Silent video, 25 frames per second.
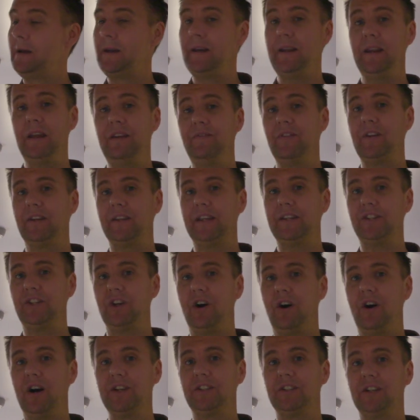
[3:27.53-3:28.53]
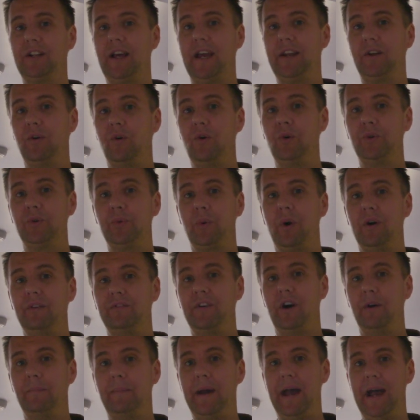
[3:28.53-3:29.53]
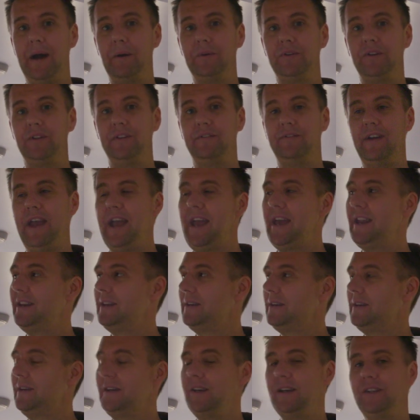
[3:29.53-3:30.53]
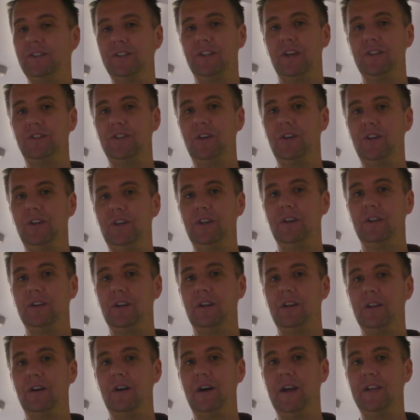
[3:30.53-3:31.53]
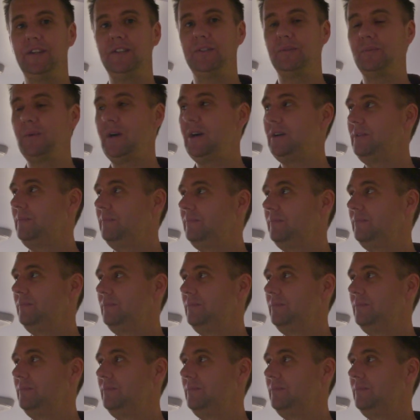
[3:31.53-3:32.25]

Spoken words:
It even lets you isolate all 12-volt power to the van, so turning on the lights, well,